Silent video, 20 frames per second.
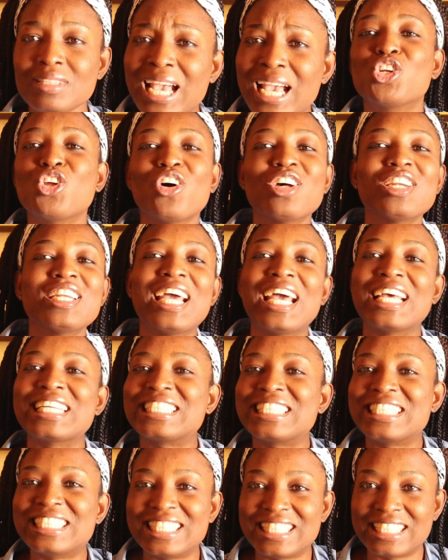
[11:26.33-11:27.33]
Don't
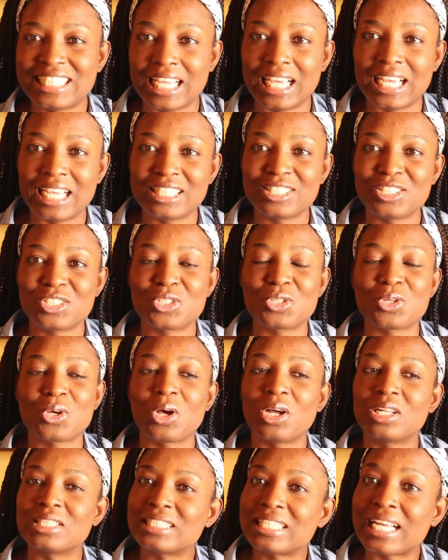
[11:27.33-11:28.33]
hesitate to
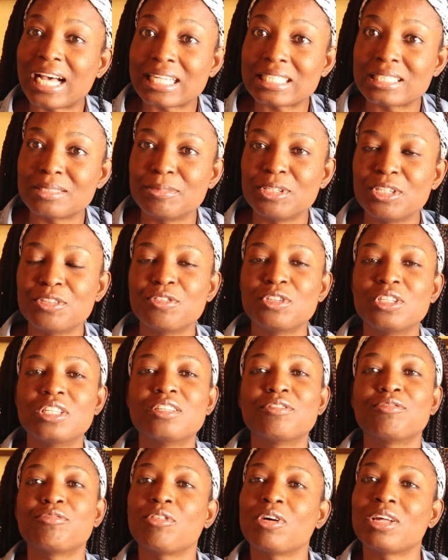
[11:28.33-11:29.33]
contact me if you
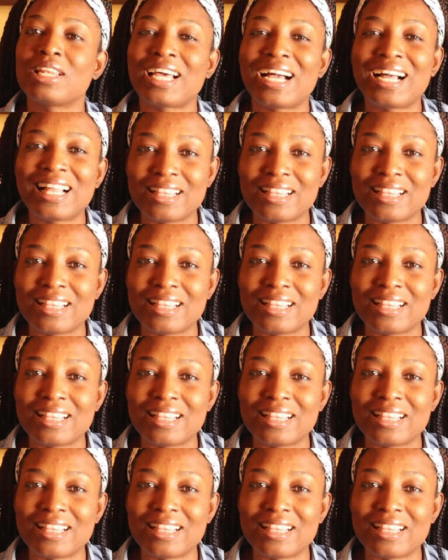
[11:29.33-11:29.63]
need further